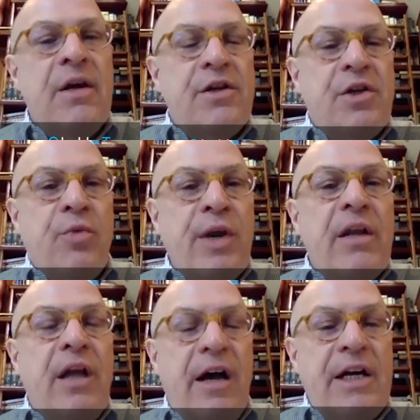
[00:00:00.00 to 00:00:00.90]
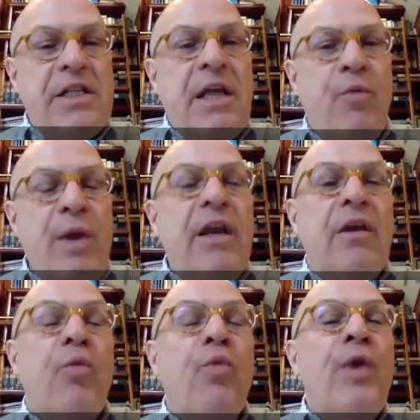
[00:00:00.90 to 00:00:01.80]
to realize that we need to
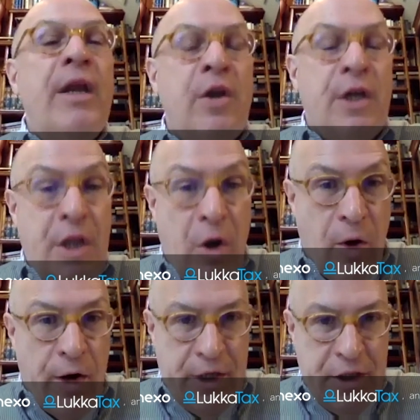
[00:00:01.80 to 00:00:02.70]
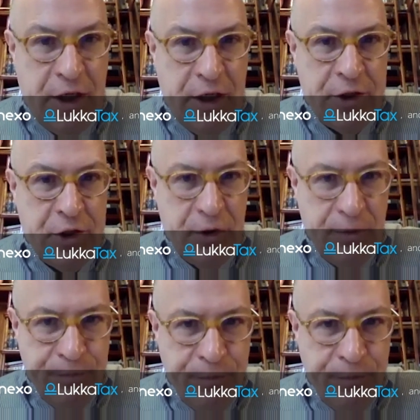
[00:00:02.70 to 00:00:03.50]
relook at the architecture